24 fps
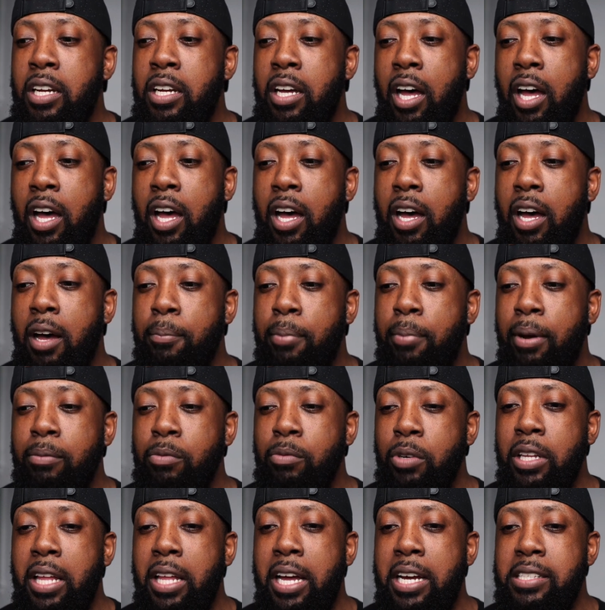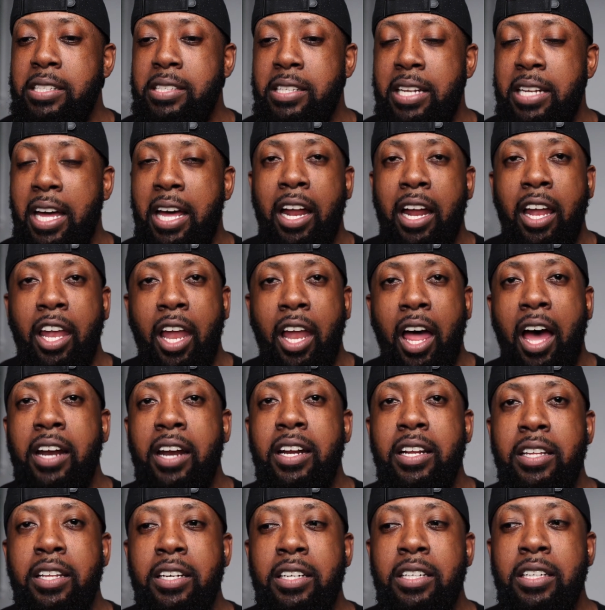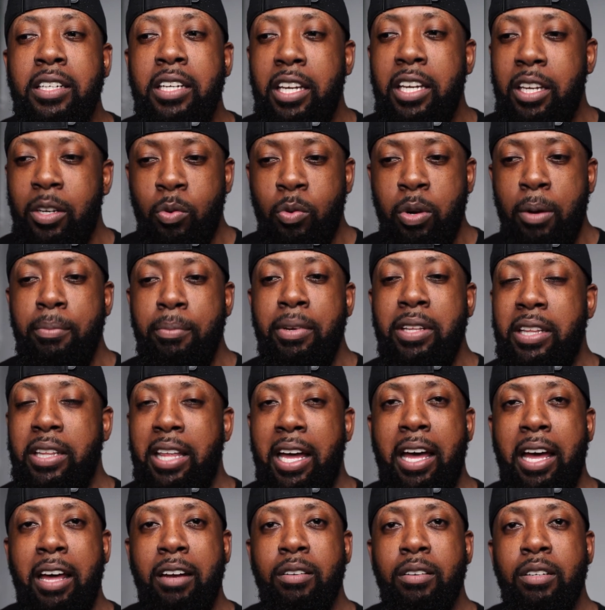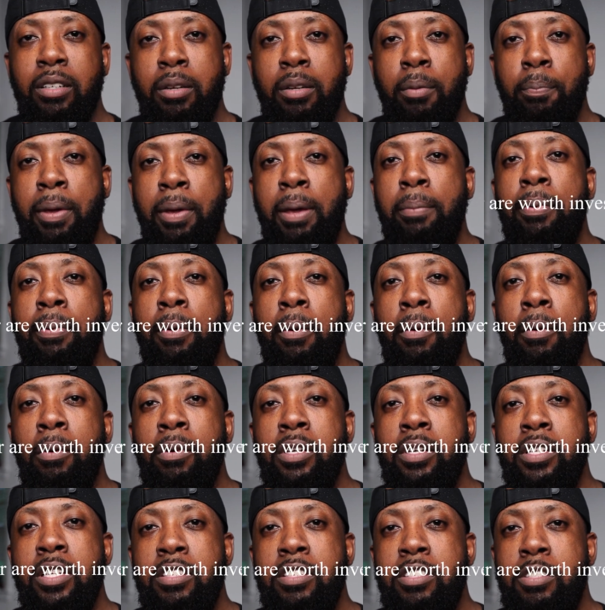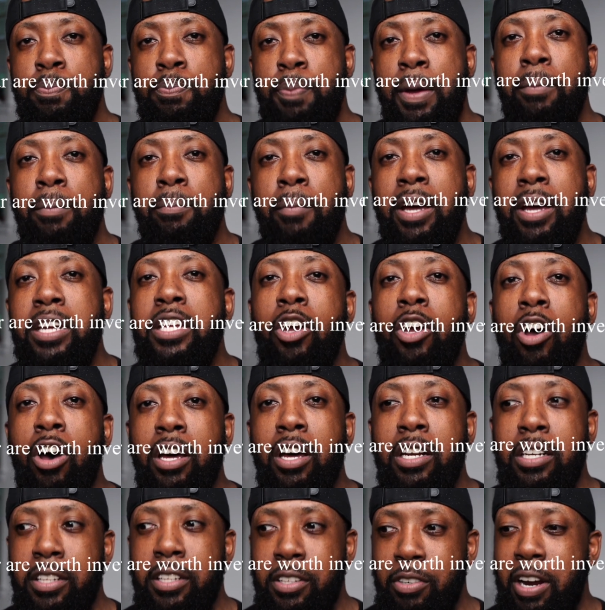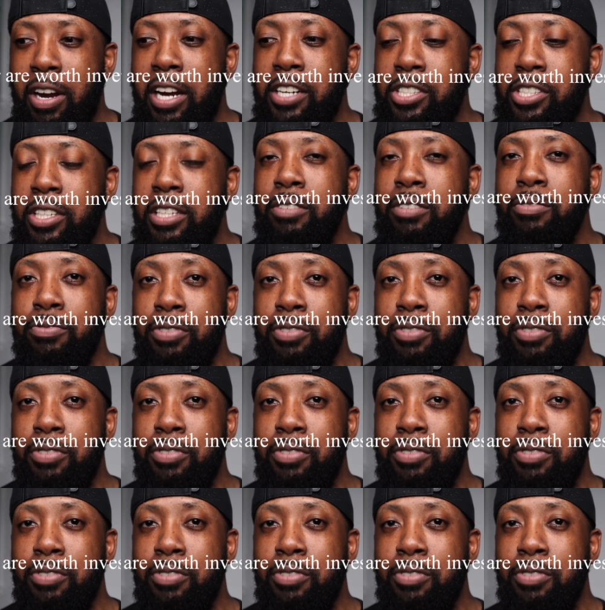um, but I'm realizing that a lot of the equipment that people spend money on, they're actually